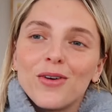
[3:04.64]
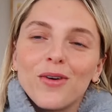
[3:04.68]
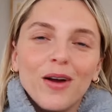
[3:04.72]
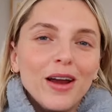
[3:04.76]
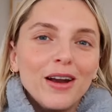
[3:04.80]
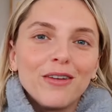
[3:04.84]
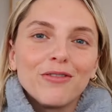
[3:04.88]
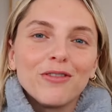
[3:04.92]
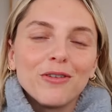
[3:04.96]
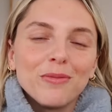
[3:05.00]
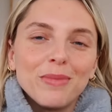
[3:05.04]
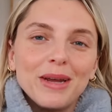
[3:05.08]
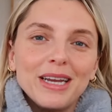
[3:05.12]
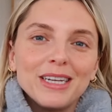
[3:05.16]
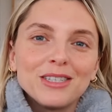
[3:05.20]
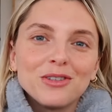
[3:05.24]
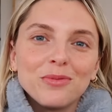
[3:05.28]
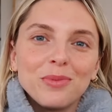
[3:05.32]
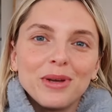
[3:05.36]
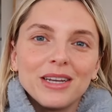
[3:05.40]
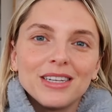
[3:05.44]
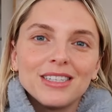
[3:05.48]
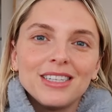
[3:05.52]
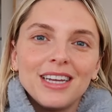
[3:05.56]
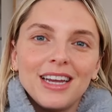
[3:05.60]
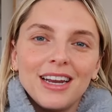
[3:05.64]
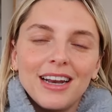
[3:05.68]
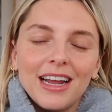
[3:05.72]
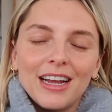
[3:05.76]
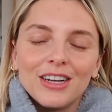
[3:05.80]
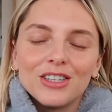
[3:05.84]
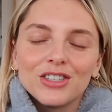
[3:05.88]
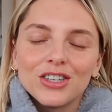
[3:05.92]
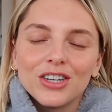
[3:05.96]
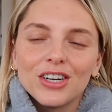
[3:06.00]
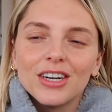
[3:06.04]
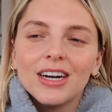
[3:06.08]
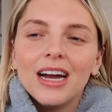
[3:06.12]
great for me to be a
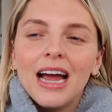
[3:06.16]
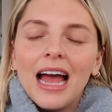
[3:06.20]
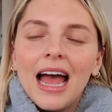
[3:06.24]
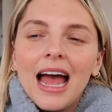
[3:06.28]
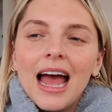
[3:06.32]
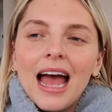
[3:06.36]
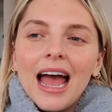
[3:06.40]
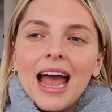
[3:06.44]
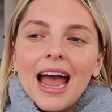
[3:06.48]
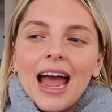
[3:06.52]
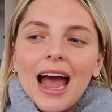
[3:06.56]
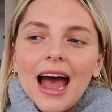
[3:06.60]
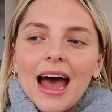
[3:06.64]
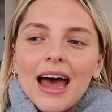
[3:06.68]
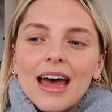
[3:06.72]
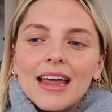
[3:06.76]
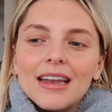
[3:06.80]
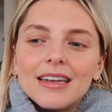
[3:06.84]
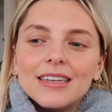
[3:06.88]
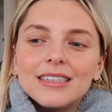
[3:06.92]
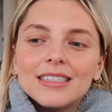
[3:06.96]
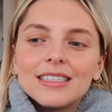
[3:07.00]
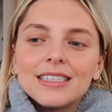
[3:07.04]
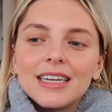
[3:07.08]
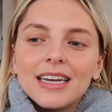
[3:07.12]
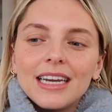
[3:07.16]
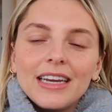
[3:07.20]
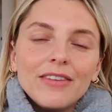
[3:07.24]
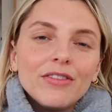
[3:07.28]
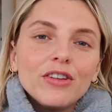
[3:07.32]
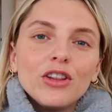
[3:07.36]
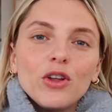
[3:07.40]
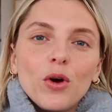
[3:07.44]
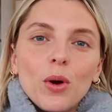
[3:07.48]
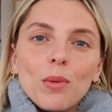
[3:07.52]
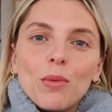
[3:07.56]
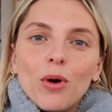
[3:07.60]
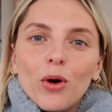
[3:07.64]
teenager. And
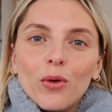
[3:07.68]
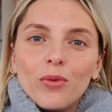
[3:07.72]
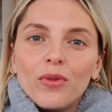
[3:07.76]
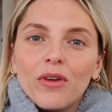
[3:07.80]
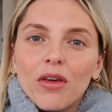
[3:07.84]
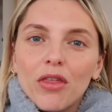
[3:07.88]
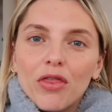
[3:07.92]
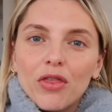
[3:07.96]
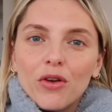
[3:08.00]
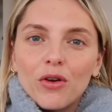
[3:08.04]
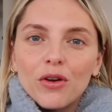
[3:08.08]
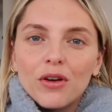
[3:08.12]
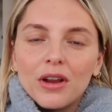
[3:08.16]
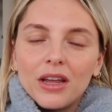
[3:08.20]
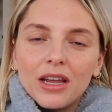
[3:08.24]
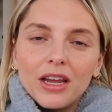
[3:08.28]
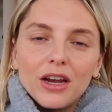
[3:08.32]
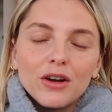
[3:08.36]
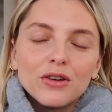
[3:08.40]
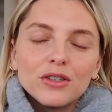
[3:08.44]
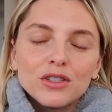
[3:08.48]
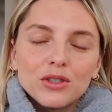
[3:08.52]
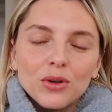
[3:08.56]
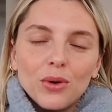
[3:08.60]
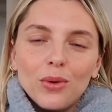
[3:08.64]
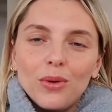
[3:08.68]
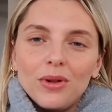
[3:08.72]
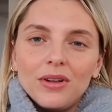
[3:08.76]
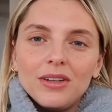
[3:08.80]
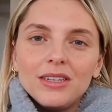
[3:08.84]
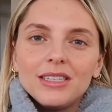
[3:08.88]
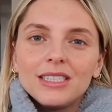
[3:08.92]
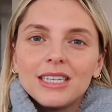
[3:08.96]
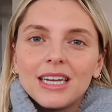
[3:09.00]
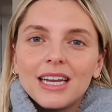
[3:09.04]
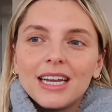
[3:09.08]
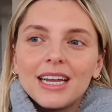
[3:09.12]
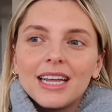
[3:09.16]
even though I'm only 30 years
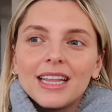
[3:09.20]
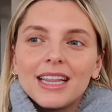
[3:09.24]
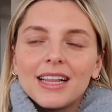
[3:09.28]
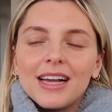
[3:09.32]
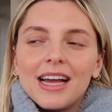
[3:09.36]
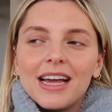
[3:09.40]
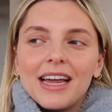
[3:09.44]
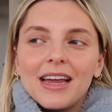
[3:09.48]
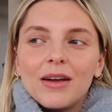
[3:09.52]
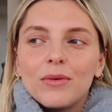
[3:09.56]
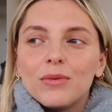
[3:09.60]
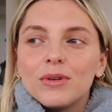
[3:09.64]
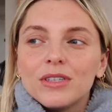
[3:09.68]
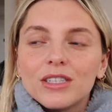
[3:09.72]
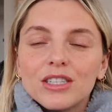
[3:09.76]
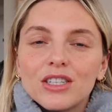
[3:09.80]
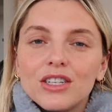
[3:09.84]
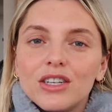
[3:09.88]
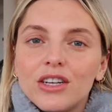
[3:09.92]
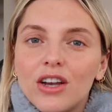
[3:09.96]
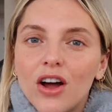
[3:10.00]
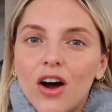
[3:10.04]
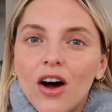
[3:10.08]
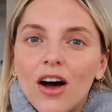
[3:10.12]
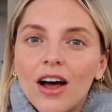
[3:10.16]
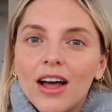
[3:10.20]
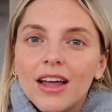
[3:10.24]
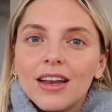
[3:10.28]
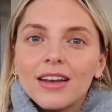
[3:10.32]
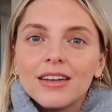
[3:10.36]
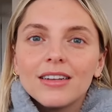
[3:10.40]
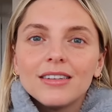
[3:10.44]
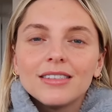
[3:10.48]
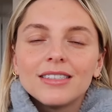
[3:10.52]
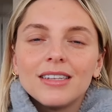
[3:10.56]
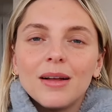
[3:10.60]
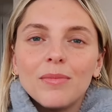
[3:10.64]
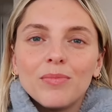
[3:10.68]
old, it was
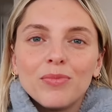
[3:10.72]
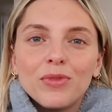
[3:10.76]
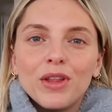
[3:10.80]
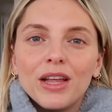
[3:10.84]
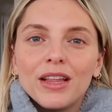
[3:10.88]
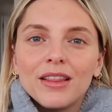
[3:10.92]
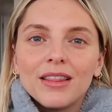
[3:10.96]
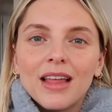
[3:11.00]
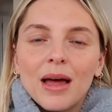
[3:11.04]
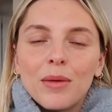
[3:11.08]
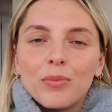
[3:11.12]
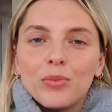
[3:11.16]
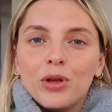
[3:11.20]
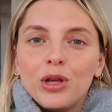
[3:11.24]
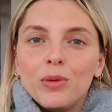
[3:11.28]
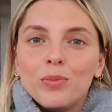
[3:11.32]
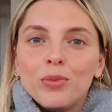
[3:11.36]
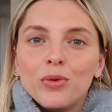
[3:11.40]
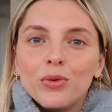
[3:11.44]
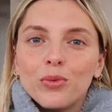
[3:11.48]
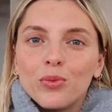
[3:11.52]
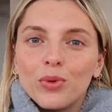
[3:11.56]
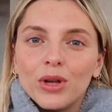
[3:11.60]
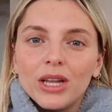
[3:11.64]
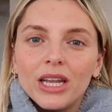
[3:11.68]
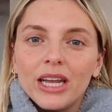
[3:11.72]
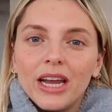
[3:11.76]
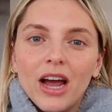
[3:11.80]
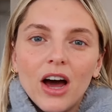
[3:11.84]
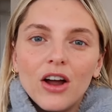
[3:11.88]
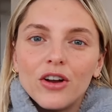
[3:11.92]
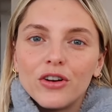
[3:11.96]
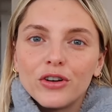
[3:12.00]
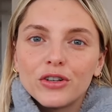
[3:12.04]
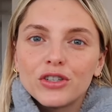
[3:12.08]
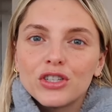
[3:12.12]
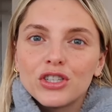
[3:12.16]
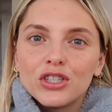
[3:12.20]
not something that people really
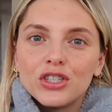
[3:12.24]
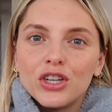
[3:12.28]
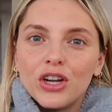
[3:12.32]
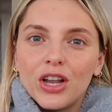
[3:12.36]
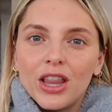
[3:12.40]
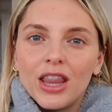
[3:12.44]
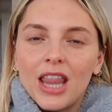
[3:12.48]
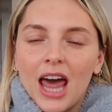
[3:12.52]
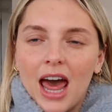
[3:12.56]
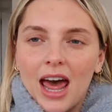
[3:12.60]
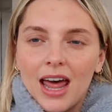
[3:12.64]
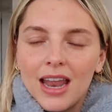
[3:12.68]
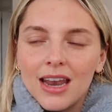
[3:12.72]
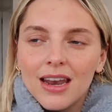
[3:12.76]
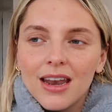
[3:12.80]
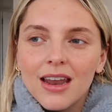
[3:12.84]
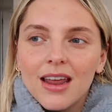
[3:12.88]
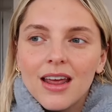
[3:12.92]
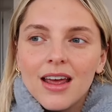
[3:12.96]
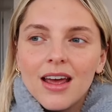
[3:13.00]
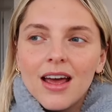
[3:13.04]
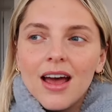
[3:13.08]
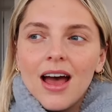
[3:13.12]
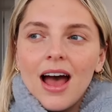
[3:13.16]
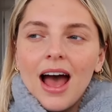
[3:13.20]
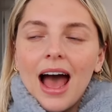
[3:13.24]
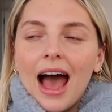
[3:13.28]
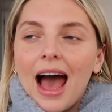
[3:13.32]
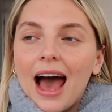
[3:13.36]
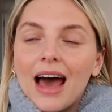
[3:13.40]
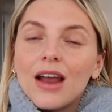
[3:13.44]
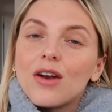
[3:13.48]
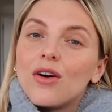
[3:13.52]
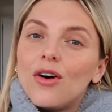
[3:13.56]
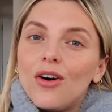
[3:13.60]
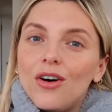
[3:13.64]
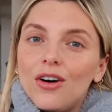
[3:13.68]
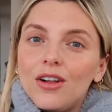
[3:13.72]
understood then
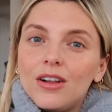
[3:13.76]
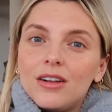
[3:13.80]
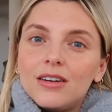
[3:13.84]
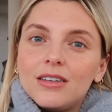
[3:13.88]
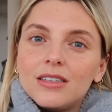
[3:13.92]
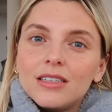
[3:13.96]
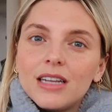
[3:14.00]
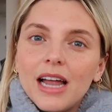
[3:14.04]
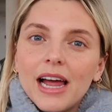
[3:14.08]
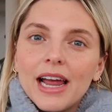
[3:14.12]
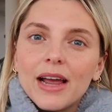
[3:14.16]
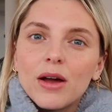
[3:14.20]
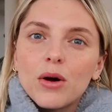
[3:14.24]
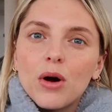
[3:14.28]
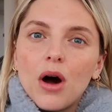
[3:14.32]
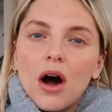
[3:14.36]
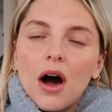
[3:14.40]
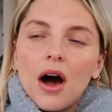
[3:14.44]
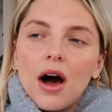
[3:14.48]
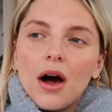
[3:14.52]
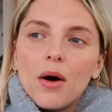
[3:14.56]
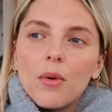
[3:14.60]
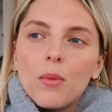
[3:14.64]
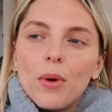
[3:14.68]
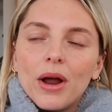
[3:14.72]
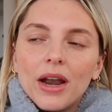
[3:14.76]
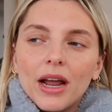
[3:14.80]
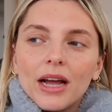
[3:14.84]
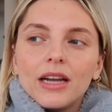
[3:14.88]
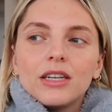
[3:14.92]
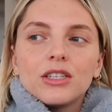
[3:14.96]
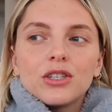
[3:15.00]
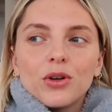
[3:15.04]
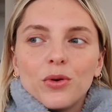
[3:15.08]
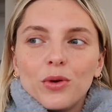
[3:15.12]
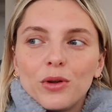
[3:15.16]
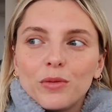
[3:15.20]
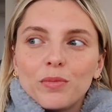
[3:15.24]
at all. Like when I
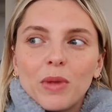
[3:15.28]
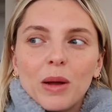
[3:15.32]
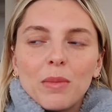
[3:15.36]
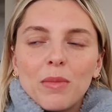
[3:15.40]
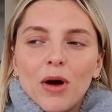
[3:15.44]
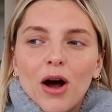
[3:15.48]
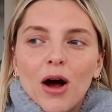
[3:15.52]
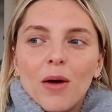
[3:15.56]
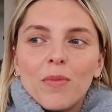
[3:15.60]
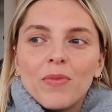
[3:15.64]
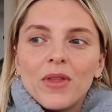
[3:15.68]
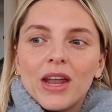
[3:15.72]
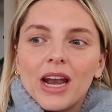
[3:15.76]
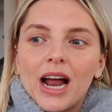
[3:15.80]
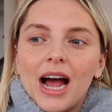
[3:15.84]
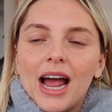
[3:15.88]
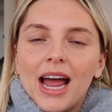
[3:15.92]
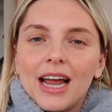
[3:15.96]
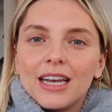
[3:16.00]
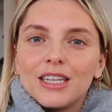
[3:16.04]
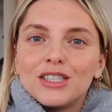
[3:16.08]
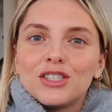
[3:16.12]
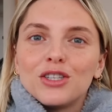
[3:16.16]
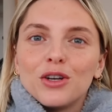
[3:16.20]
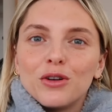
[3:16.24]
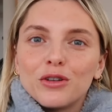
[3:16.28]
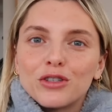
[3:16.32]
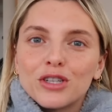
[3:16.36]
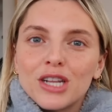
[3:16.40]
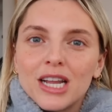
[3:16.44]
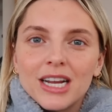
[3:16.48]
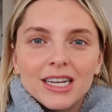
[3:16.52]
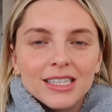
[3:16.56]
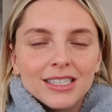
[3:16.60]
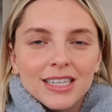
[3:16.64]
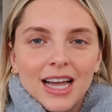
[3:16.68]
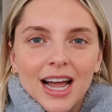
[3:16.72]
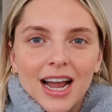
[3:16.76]
told my mom that I had social
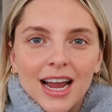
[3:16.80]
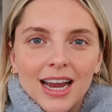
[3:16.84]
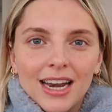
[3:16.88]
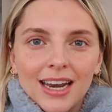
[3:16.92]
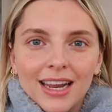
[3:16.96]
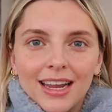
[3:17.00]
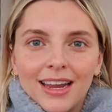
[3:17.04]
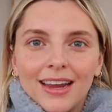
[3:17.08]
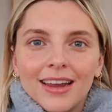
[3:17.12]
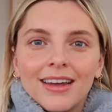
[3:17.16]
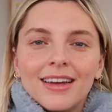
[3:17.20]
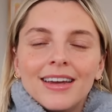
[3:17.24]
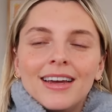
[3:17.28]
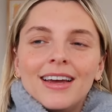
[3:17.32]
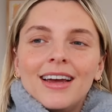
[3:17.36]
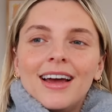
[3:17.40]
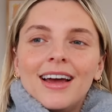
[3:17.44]
anxiety,